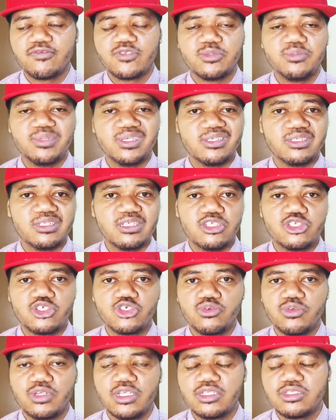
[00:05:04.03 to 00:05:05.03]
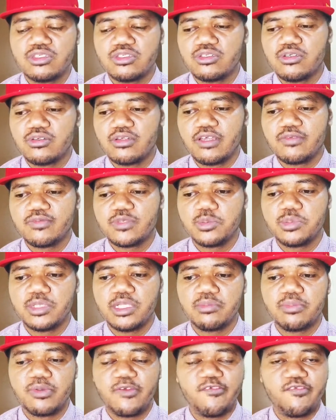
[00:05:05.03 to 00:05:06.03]
to be illiterate, you don't have to
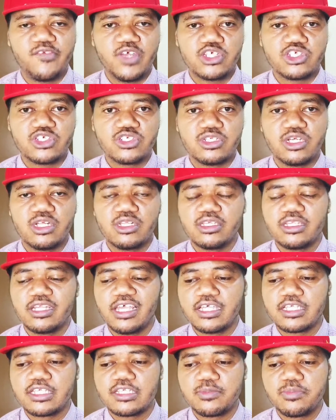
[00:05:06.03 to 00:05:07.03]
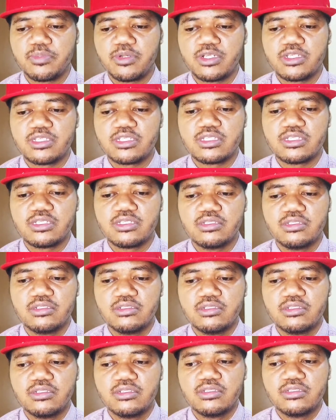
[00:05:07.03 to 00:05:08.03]
be a professional, an expert.
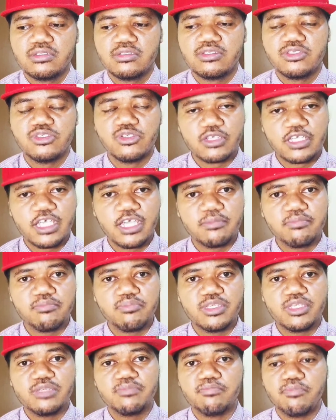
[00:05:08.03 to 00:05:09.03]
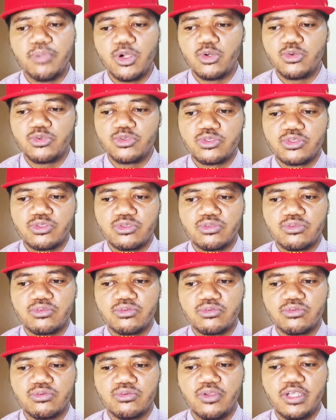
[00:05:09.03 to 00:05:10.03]
You can be both.
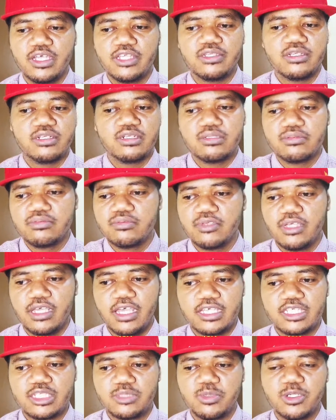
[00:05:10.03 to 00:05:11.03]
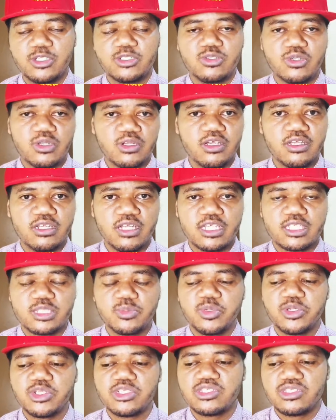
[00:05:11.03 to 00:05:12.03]
Whether expert or
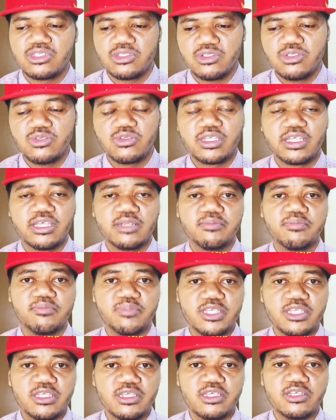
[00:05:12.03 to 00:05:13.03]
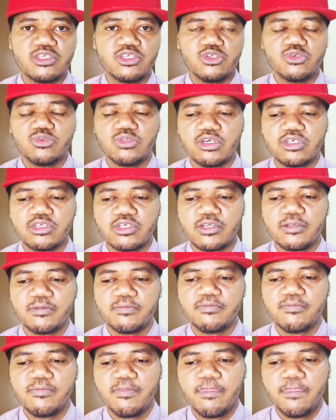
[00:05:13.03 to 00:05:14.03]
non-expert, you can be a ULogger.
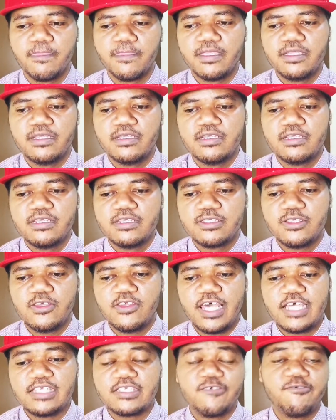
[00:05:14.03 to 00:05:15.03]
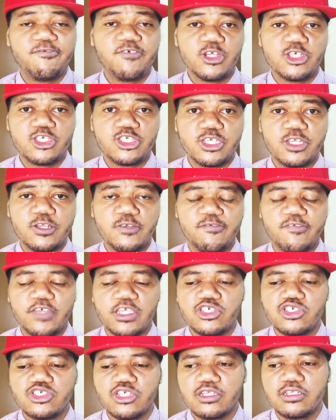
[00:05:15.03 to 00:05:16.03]
So that's the first
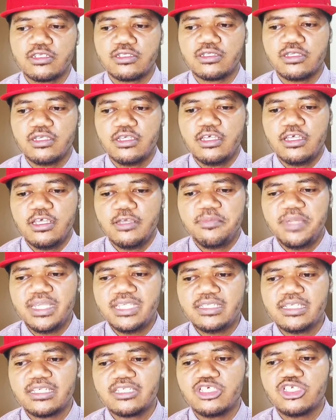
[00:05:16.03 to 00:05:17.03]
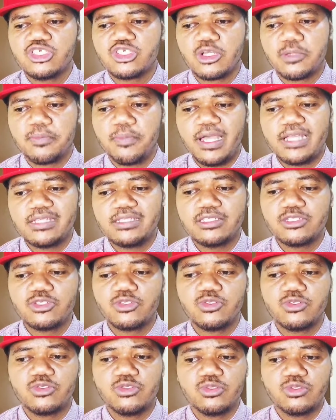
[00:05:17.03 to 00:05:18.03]
innovation. Basically surpassing
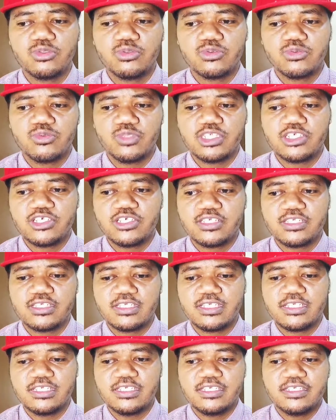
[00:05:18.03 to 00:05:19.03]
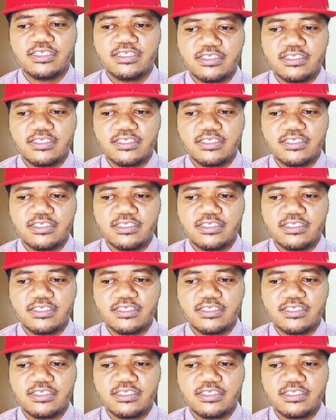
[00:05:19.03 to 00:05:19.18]
Google, which is the